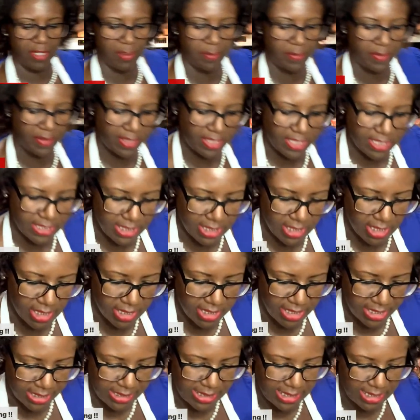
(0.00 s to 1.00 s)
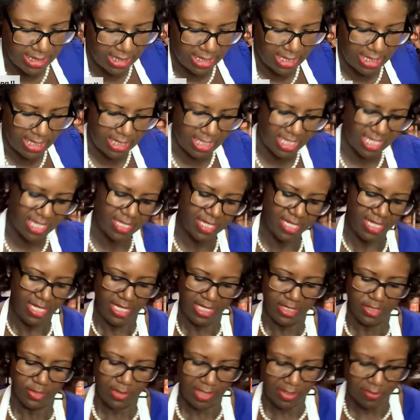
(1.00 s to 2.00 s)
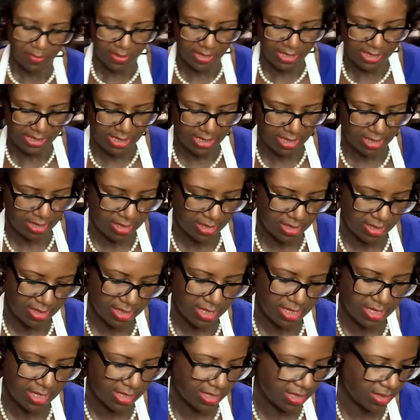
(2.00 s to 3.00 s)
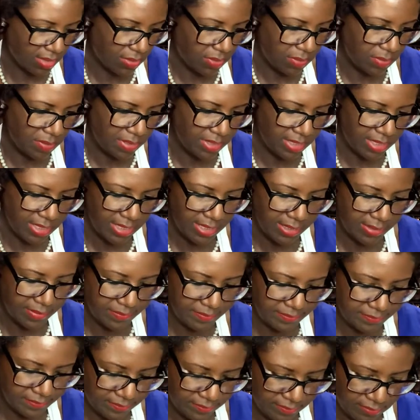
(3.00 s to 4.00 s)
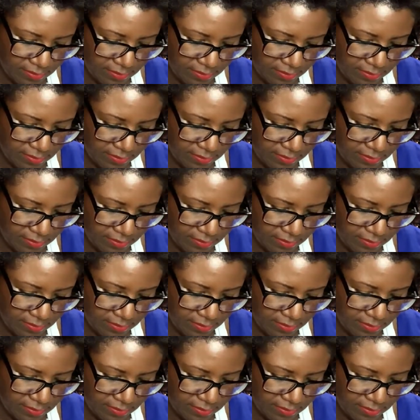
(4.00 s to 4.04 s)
I'm going to put this here next to the onion. Do I want to cut the whole thing?